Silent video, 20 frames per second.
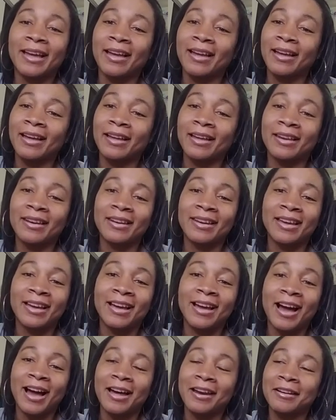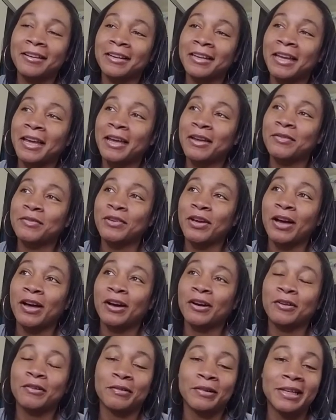and I done gave
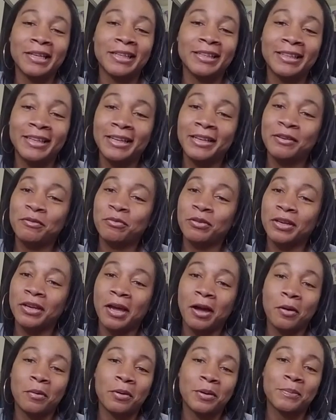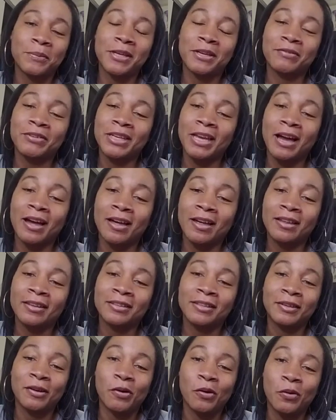y'all Greenleaf, and now I'm giving y'all
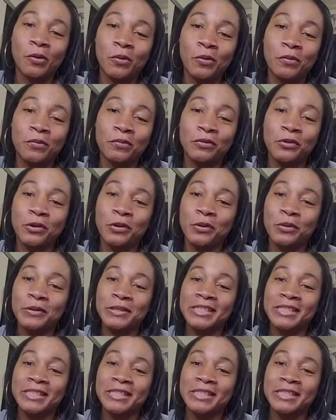the Oval.